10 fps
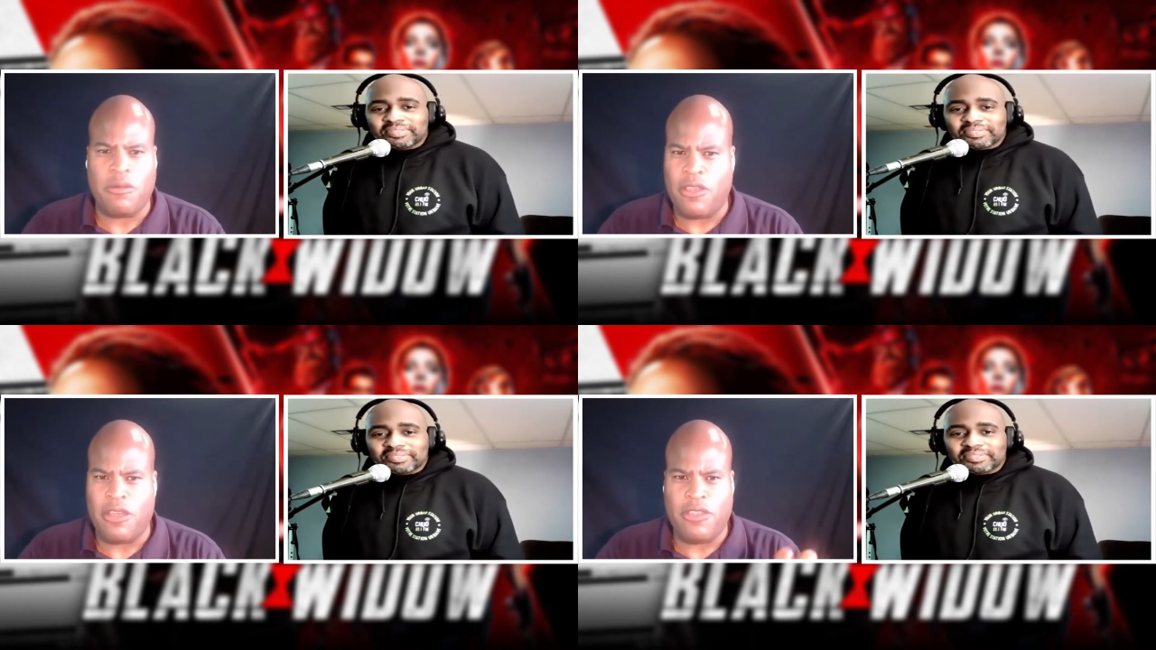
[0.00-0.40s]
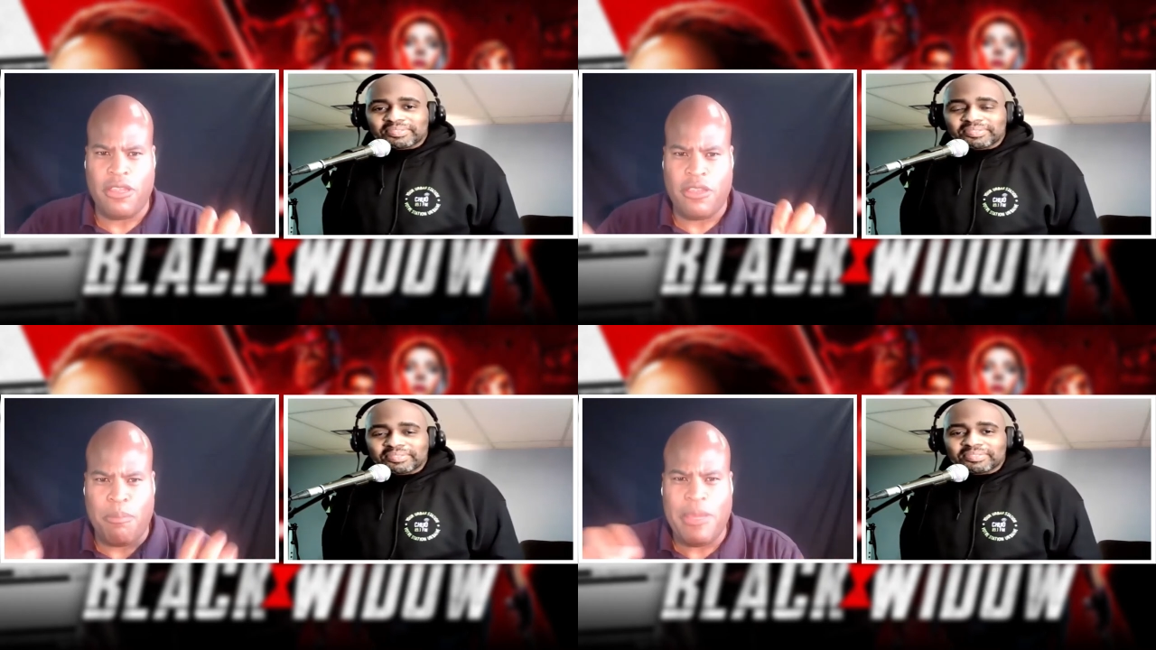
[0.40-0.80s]
Speaker 1: the,
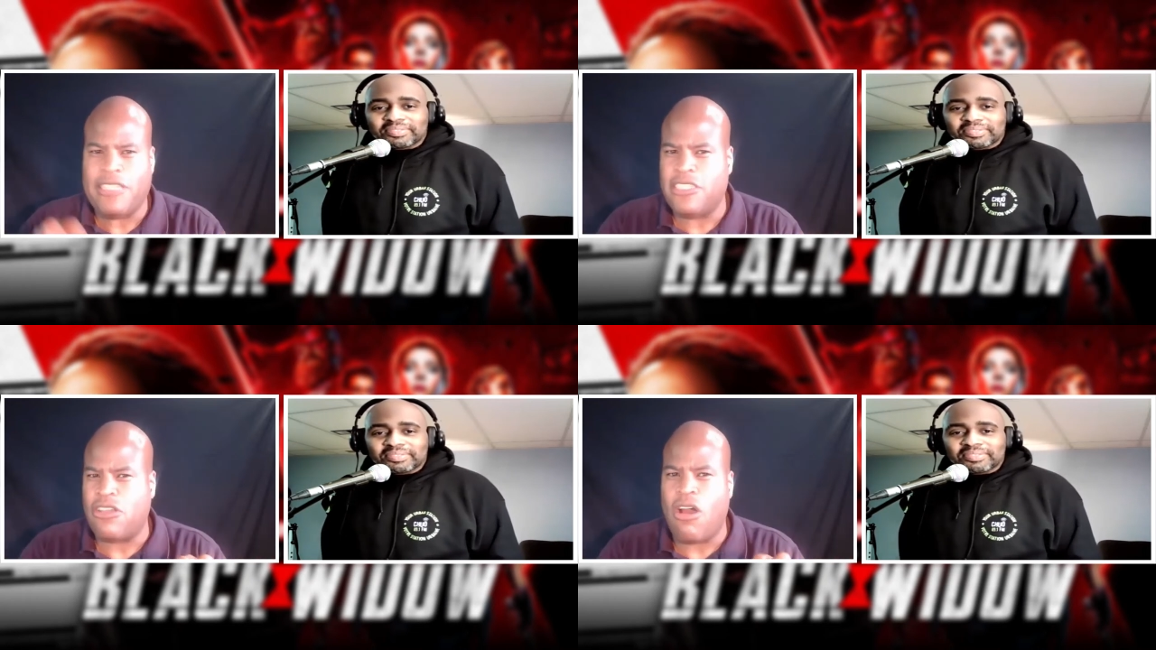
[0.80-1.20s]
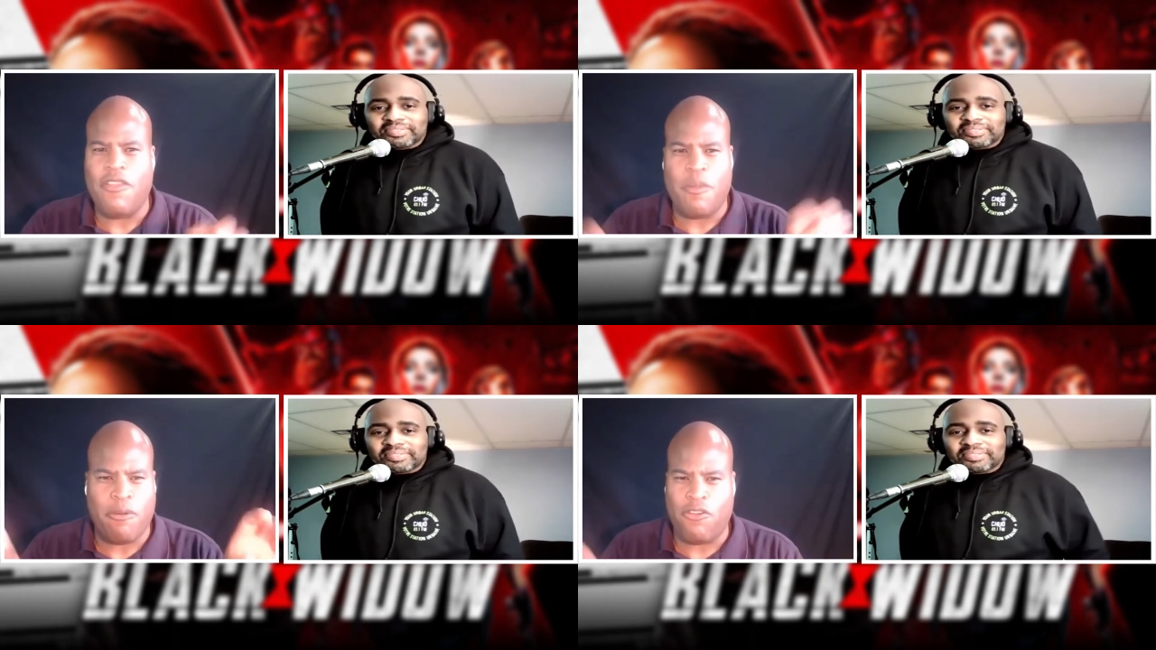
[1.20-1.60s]
the the pieces
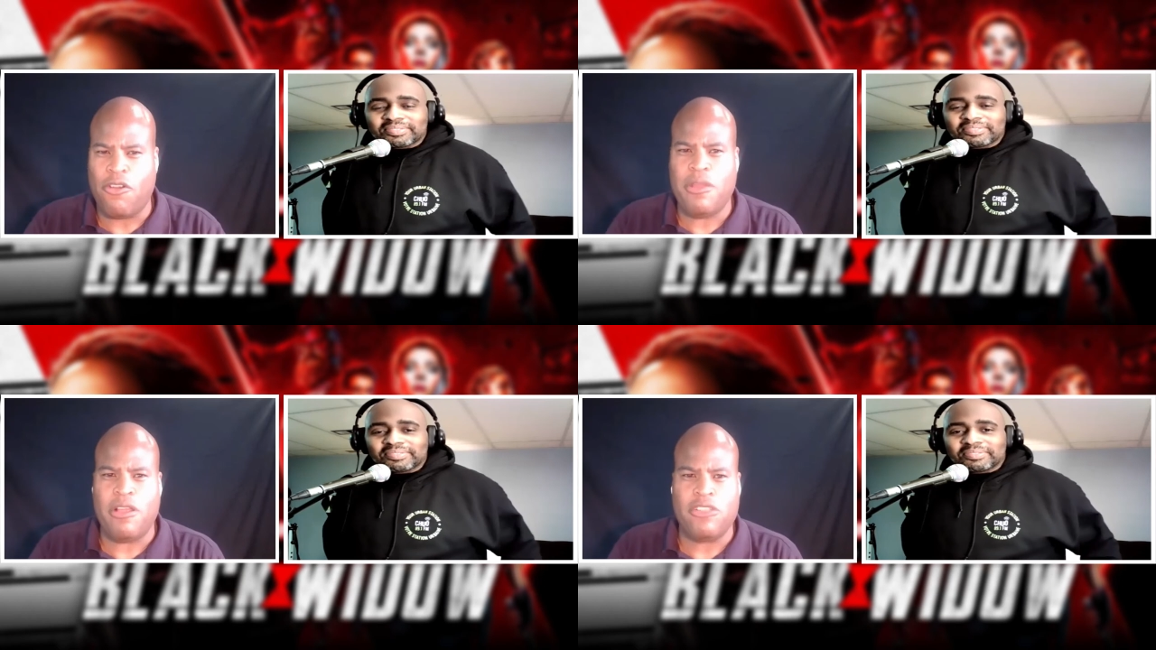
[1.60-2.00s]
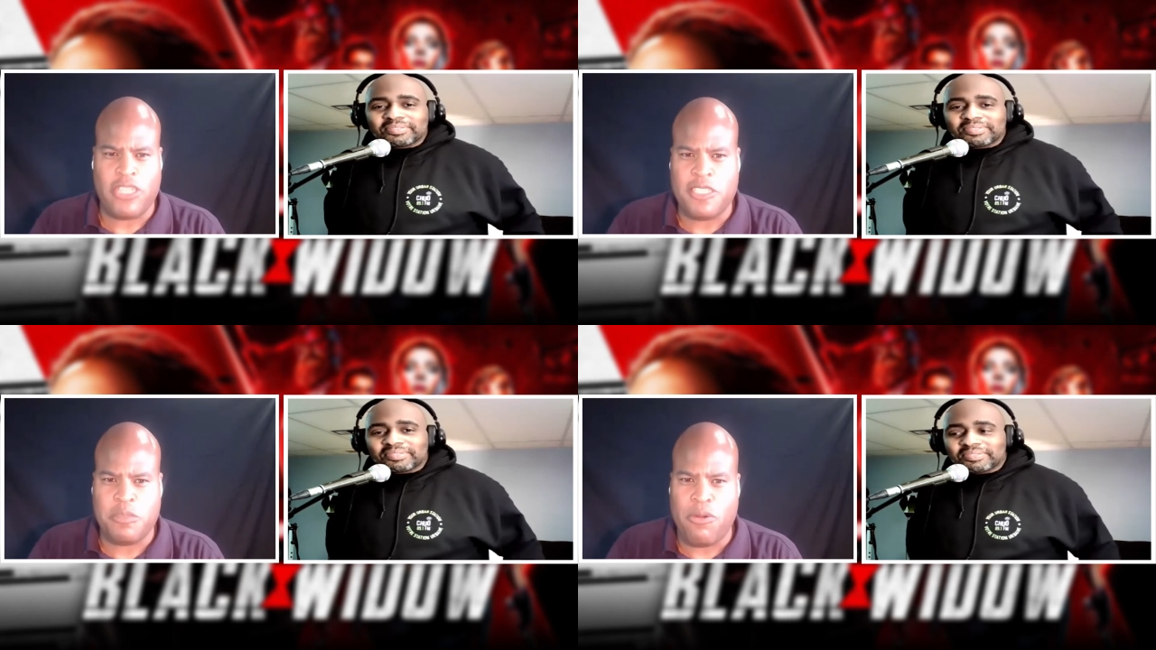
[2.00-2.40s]
on the proverbial
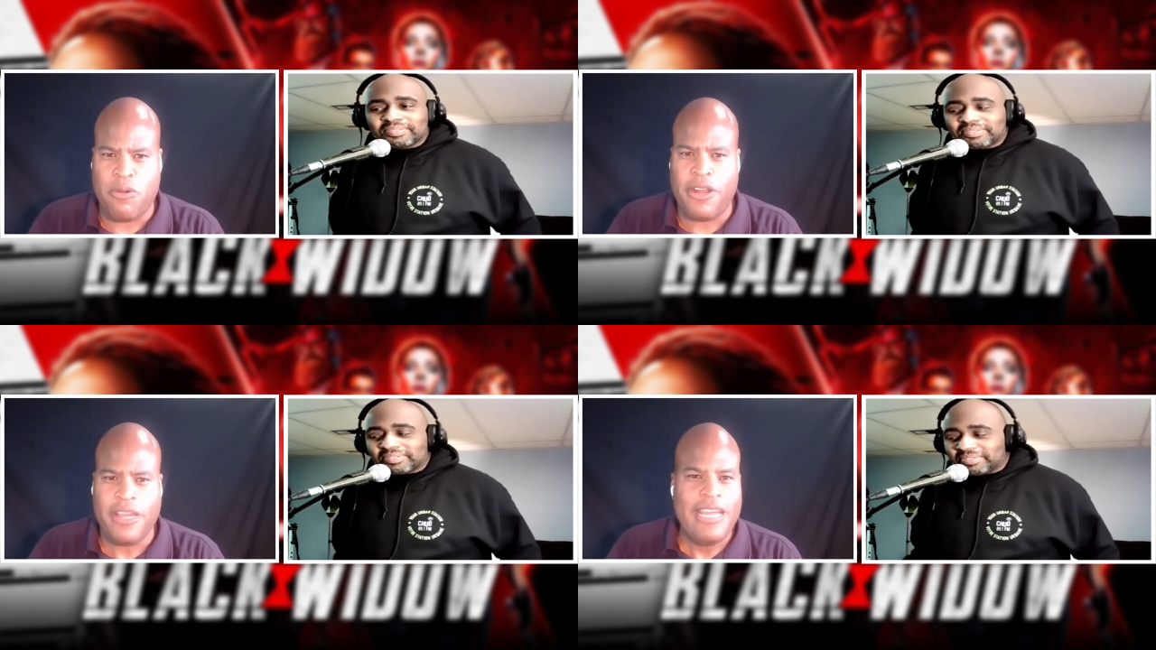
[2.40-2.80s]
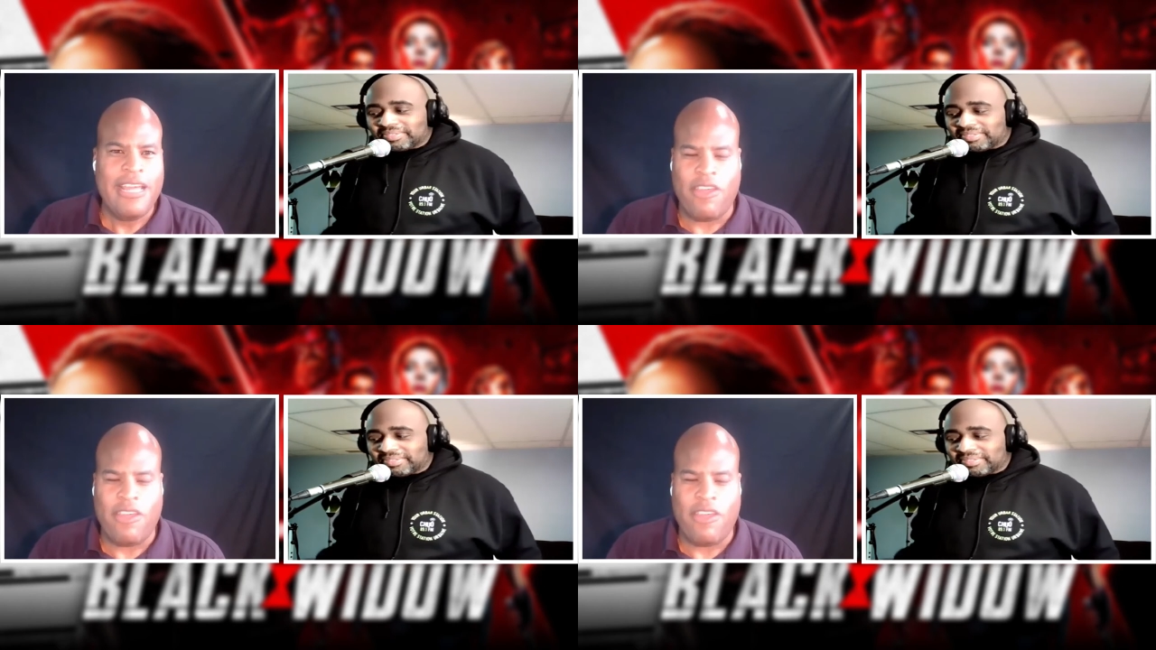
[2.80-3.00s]
chessboard.